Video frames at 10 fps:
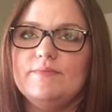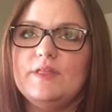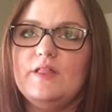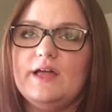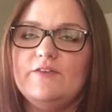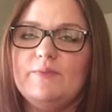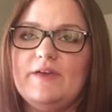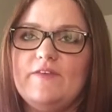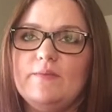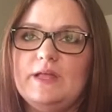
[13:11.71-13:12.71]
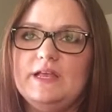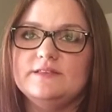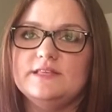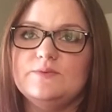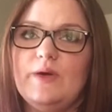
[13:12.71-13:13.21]
a lot of my family
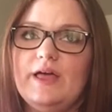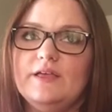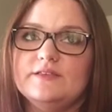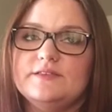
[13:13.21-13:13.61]
does as well,